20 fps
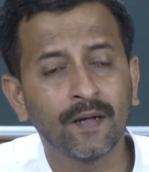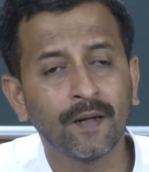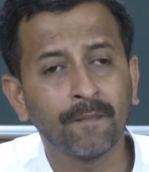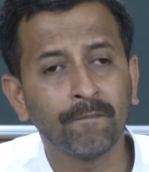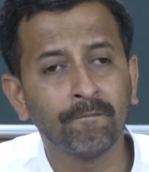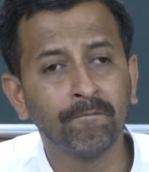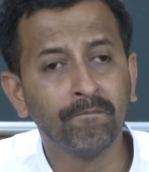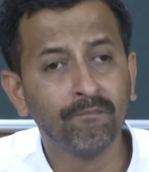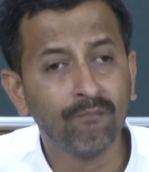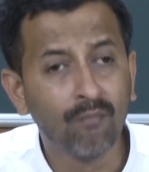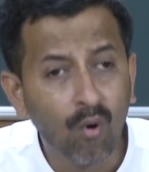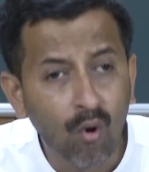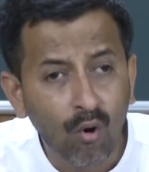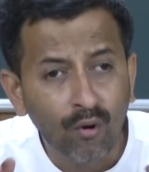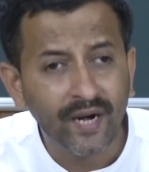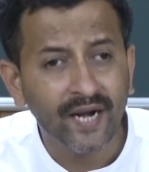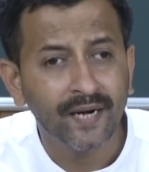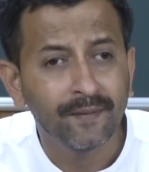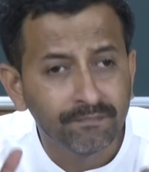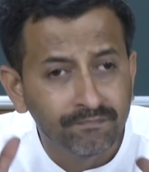more
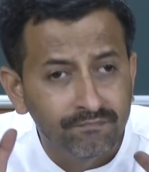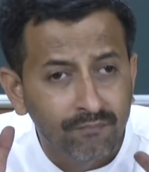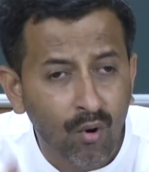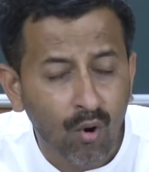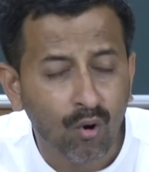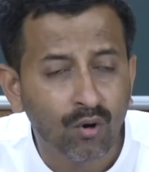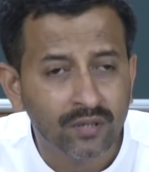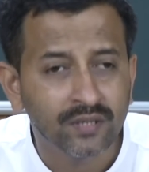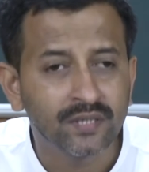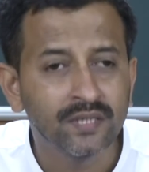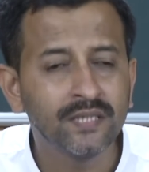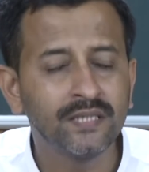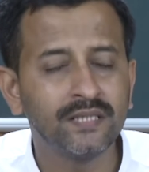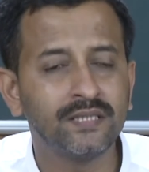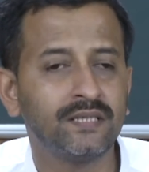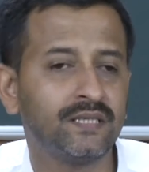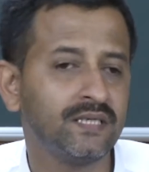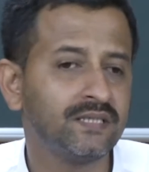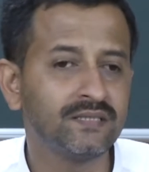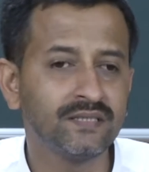and more
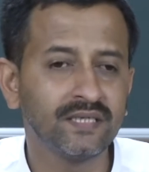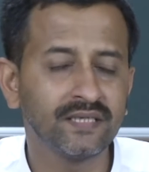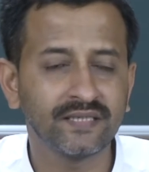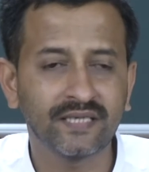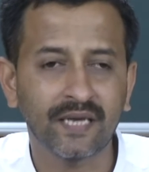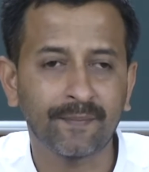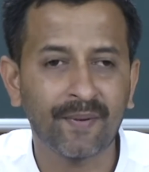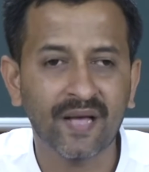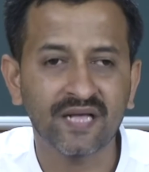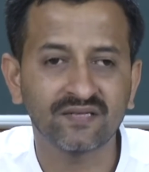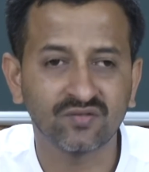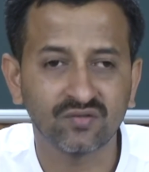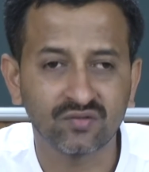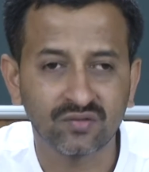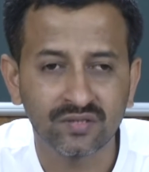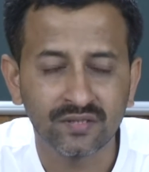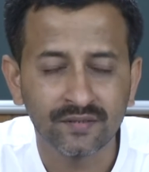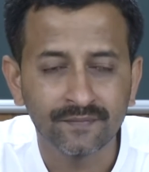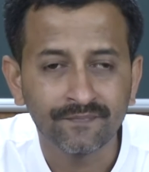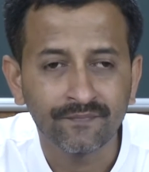reasoning
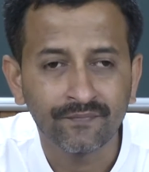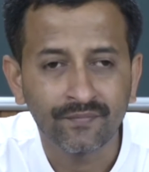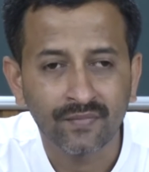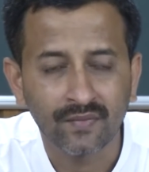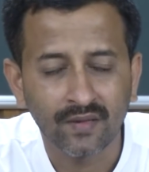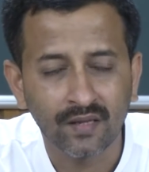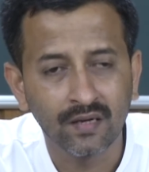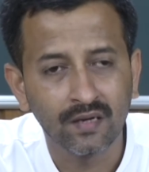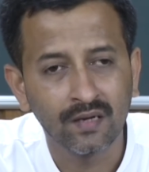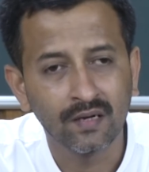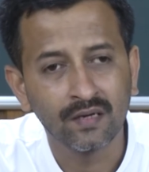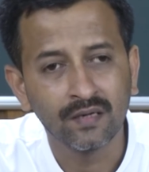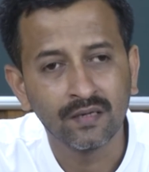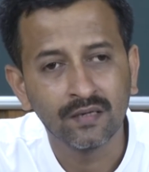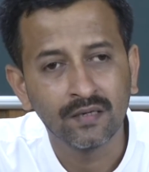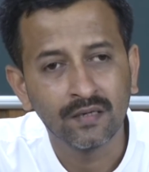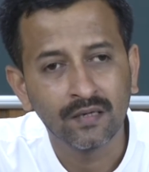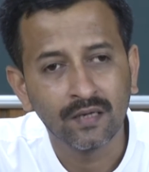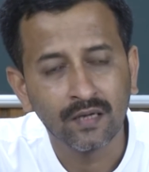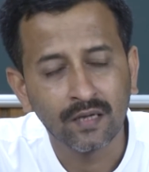capacity
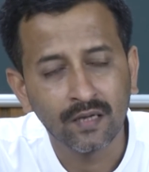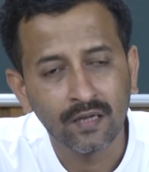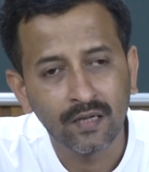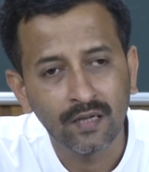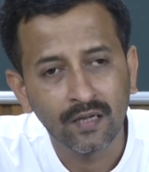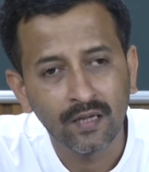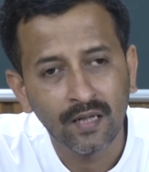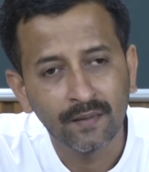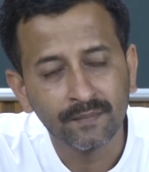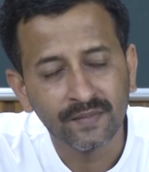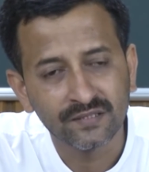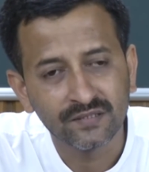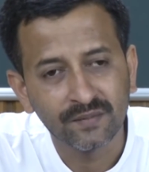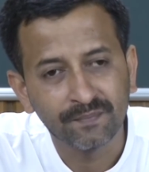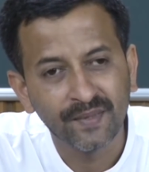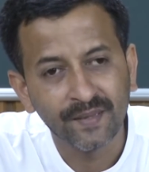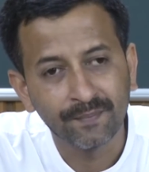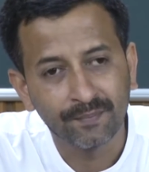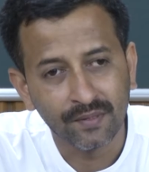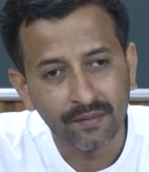among the
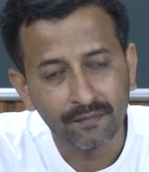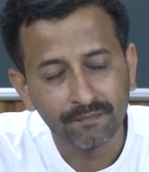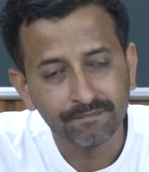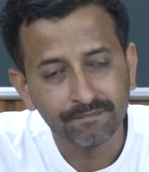people.